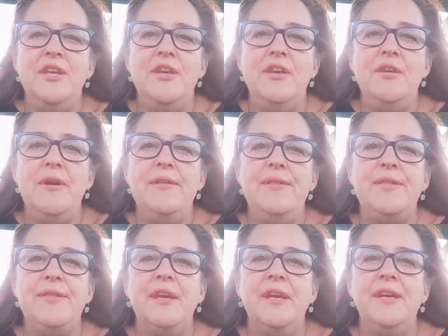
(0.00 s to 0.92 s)
Are you
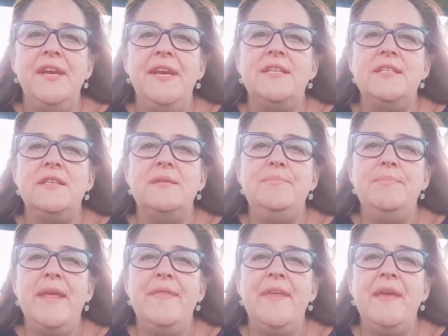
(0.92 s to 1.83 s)
both connected,
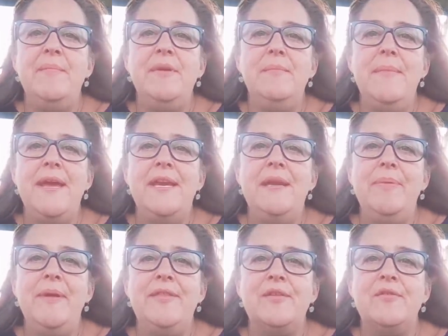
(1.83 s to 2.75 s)
Beth M and Maddie
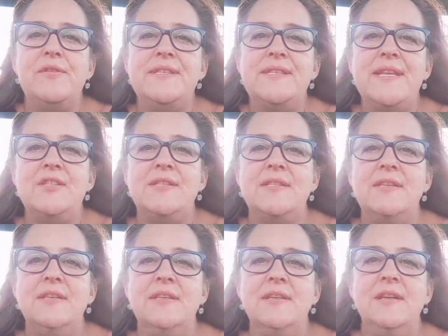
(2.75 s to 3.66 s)
Beth, or is that just
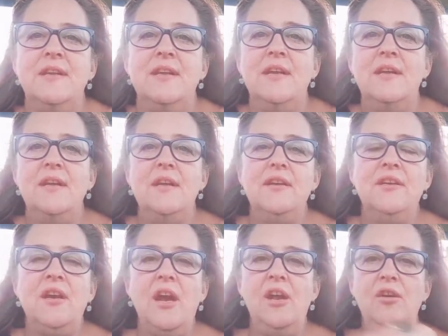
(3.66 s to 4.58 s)
a?
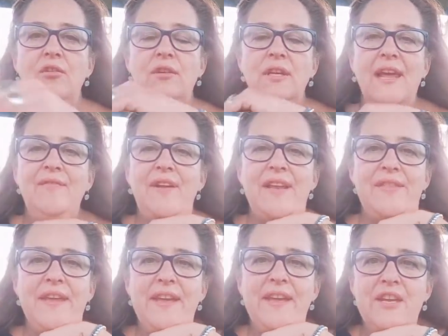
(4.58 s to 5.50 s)
Oh, look, lovely.
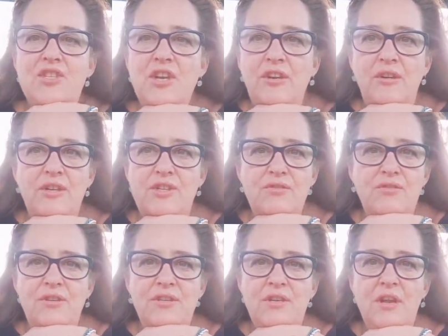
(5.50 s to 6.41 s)
Thank you, Joe. I
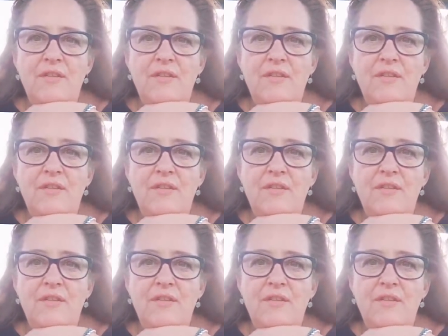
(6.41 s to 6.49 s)
shouldn't.